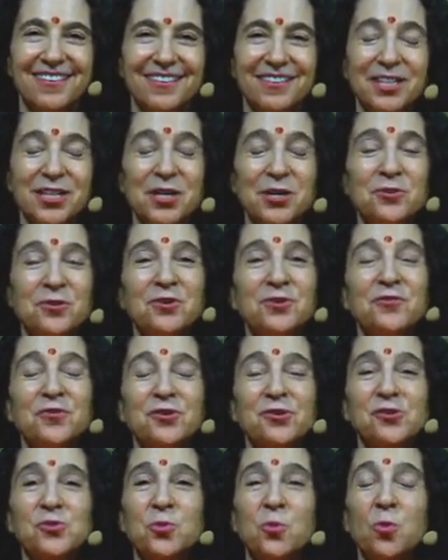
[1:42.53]
The
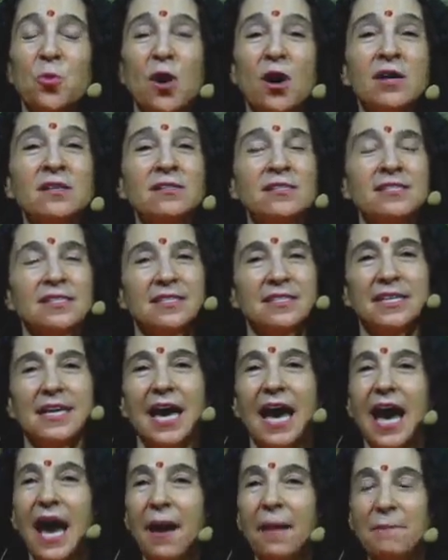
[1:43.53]
universe wants it to
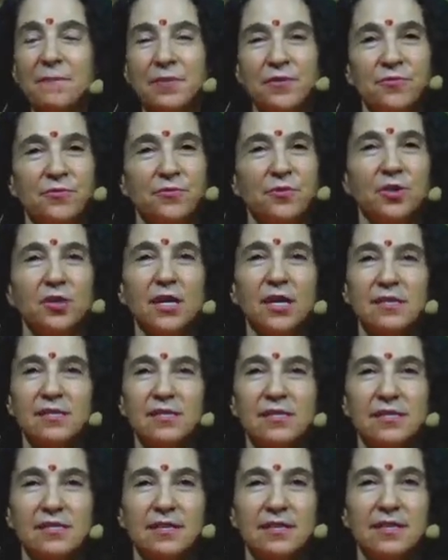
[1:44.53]
happen for
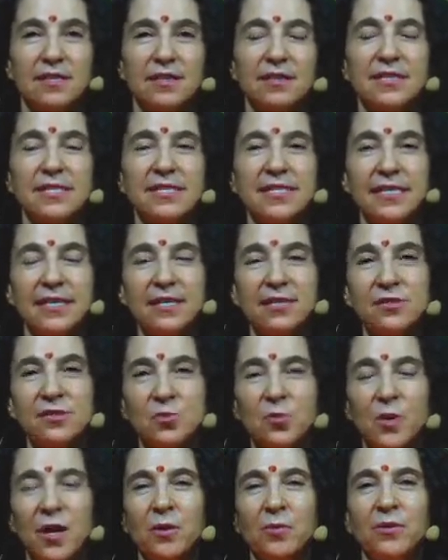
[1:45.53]
us. This is
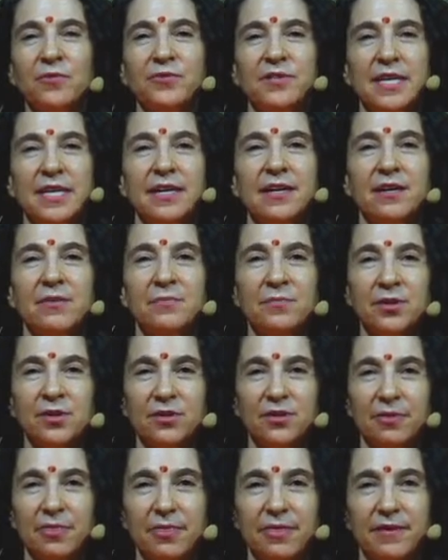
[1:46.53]
why we've taken
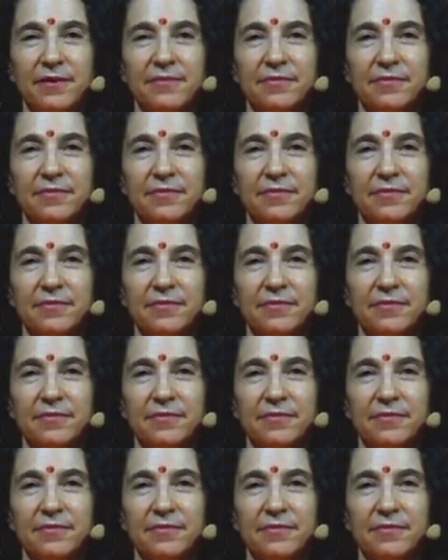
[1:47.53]
birth.